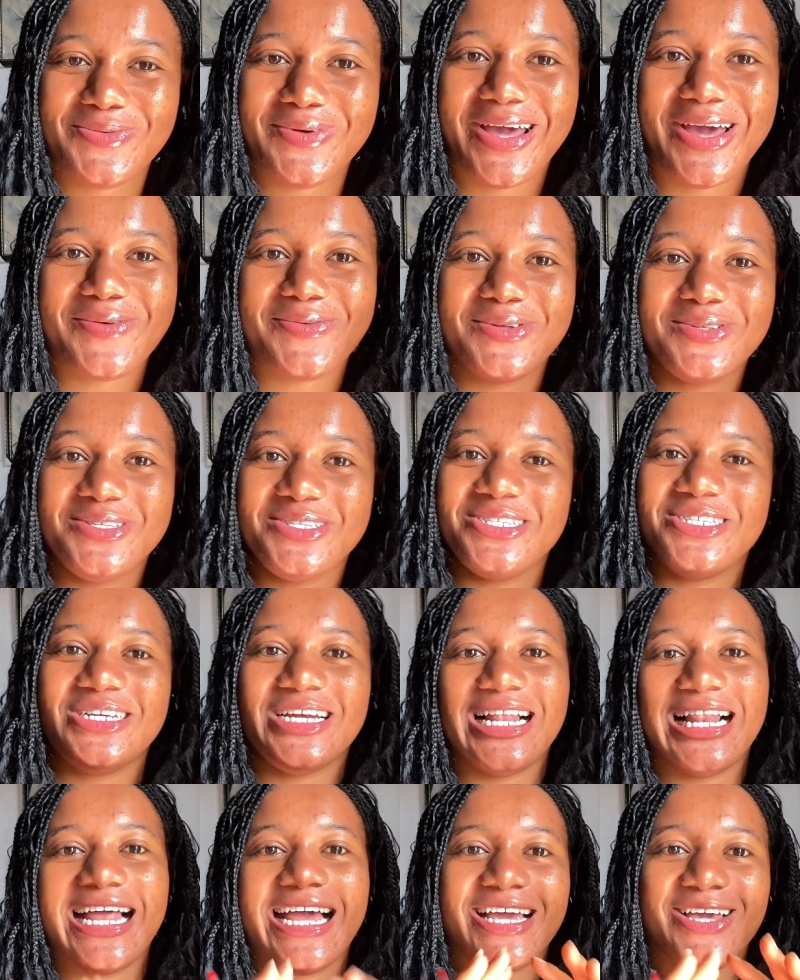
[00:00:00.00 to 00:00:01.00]
where I want to
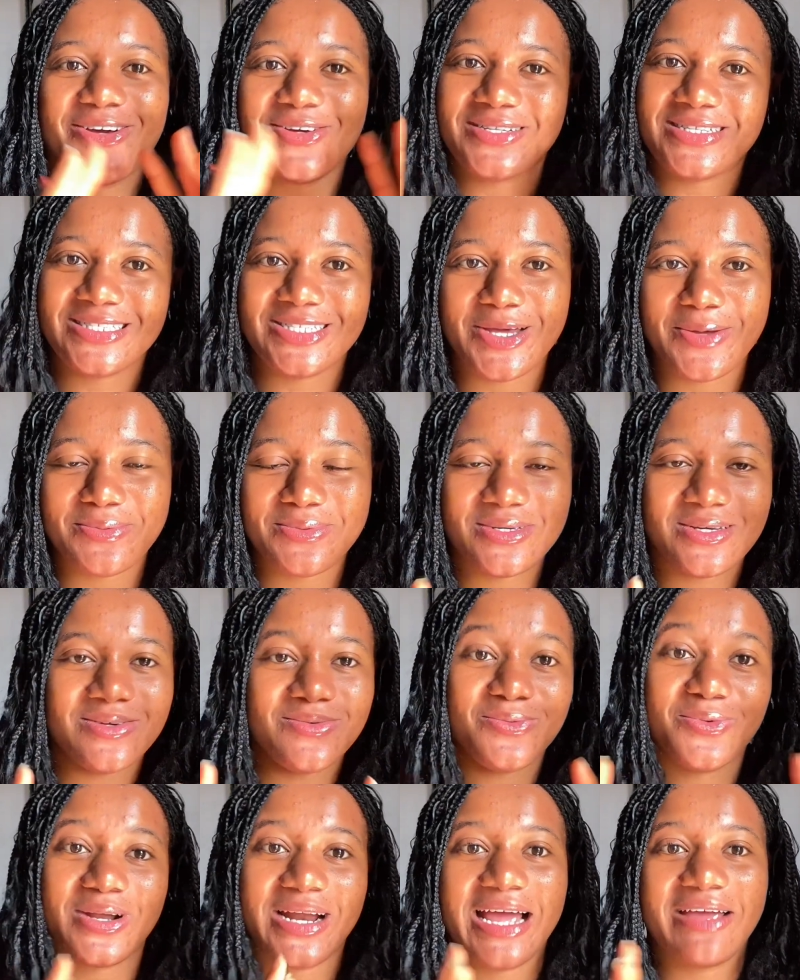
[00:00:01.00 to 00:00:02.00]
share like concepts
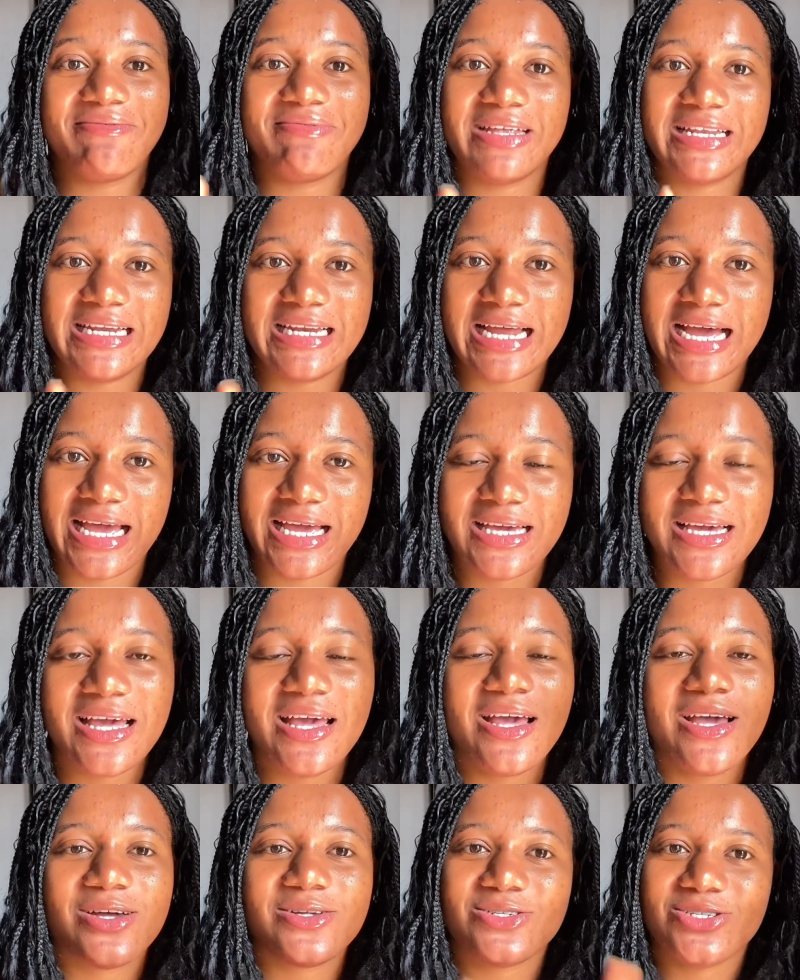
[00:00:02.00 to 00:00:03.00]
on what I really like
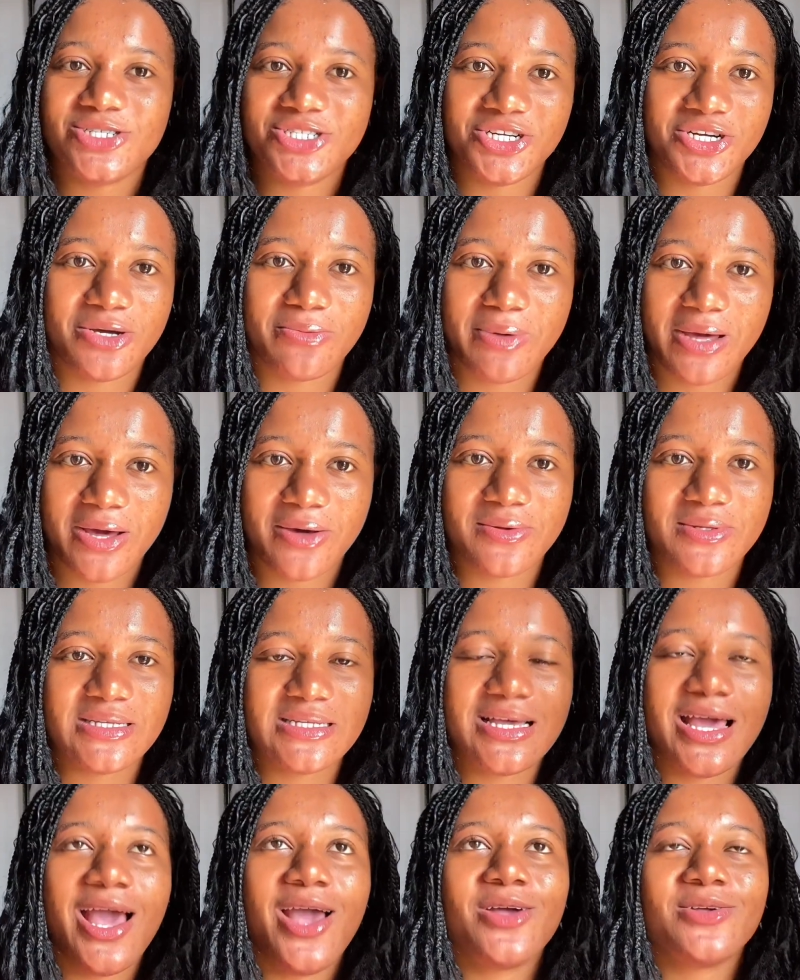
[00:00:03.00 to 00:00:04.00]
to share about.